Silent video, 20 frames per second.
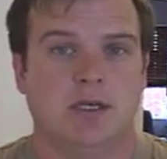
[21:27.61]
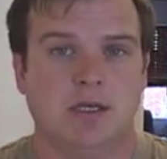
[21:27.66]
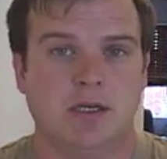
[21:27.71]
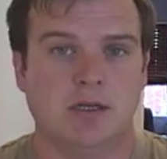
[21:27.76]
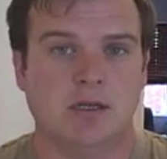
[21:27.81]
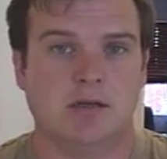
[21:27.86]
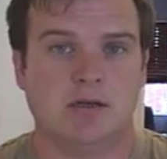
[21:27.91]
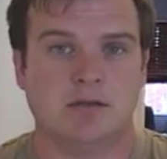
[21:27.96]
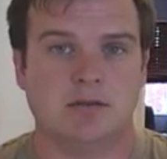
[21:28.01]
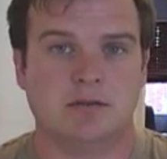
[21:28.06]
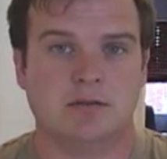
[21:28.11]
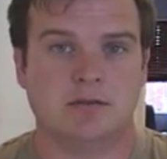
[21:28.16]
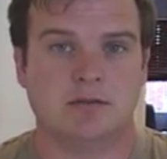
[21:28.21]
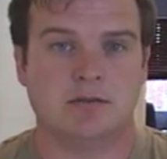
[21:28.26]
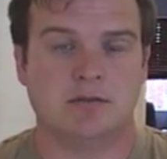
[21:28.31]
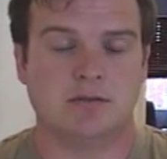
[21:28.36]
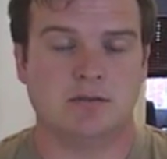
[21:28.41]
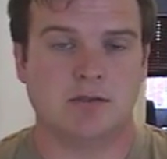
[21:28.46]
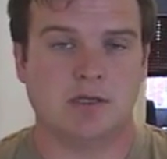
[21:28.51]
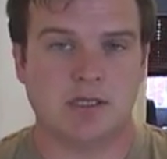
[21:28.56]

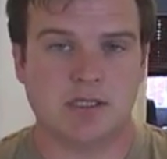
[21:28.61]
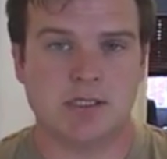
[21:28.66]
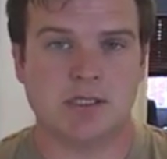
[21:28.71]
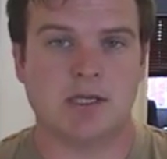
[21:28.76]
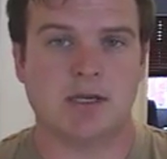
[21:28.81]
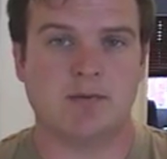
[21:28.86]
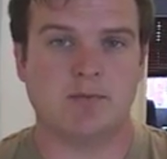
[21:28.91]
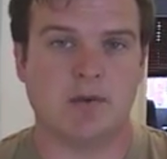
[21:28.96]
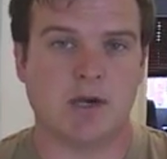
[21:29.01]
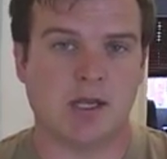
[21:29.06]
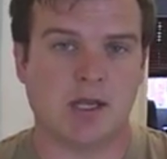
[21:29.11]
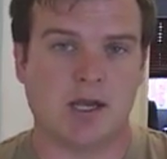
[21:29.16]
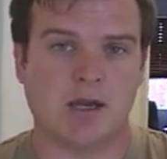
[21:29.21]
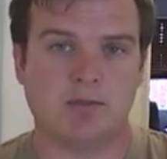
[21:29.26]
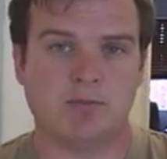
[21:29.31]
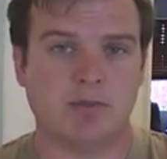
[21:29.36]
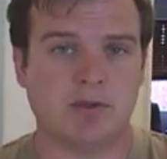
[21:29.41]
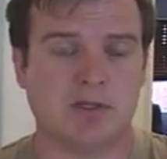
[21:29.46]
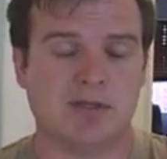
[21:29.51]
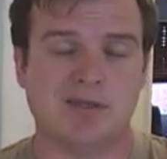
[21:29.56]
I stand by
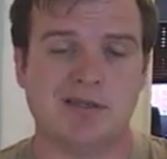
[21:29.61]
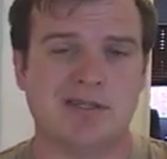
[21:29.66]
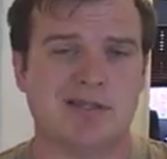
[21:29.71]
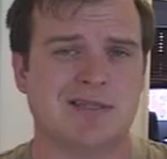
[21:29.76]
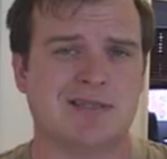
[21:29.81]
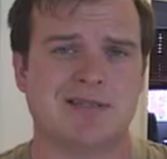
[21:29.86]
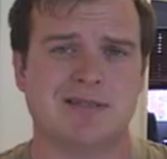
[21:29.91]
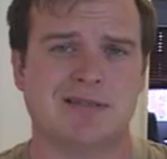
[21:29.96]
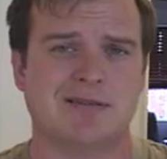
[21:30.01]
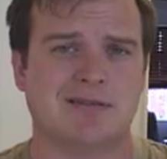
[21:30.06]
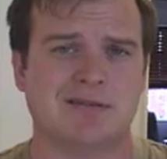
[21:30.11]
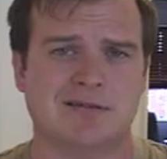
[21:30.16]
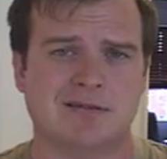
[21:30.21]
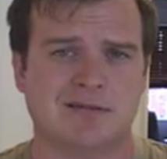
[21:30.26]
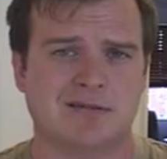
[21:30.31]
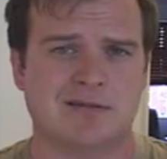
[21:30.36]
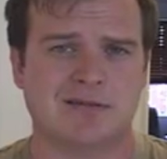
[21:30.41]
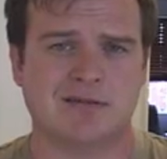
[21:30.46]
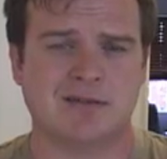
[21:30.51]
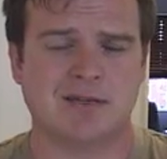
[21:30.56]
that. But this isn't.
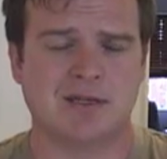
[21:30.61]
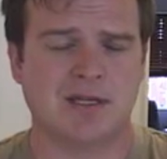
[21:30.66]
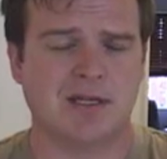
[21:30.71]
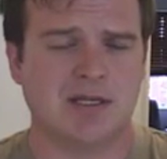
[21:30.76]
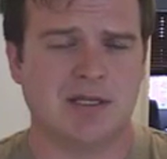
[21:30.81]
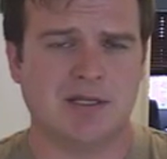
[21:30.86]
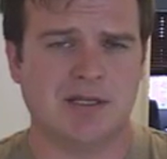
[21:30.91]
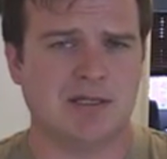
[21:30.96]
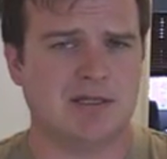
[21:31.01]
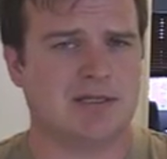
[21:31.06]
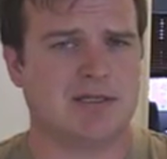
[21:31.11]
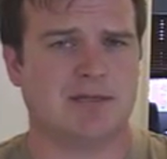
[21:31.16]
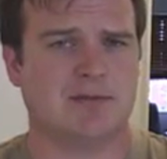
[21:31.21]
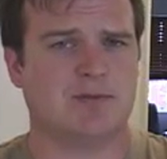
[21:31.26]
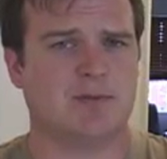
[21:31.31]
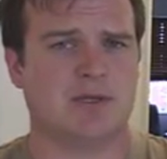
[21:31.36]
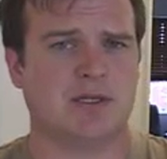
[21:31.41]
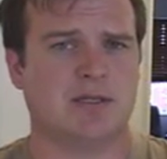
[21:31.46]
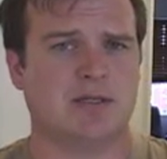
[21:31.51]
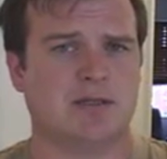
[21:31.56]
This has
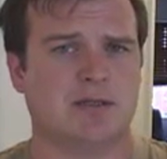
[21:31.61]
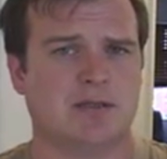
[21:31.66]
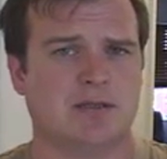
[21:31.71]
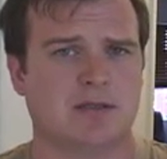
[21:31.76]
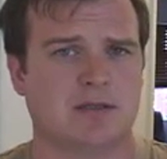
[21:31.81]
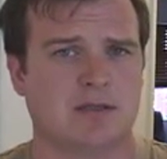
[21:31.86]
been